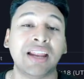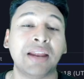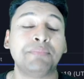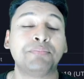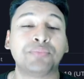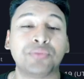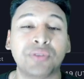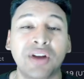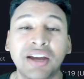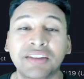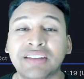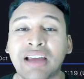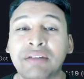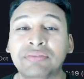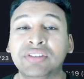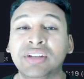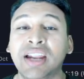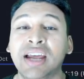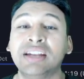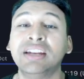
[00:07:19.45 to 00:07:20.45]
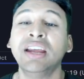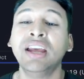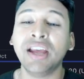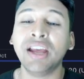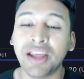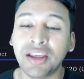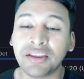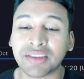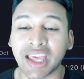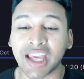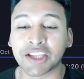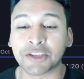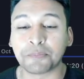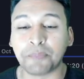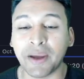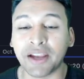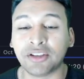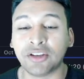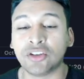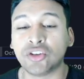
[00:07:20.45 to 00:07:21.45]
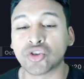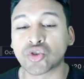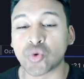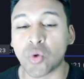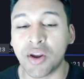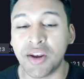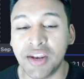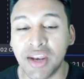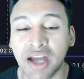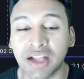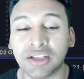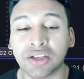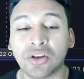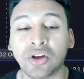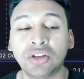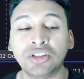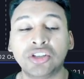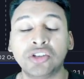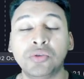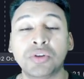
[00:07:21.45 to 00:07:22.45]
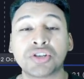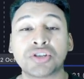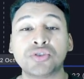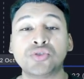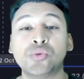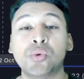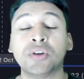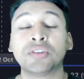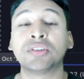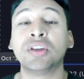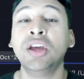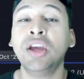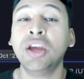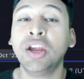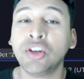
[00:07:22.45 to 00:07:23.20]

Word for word: and price after that is expected to show another continuation towards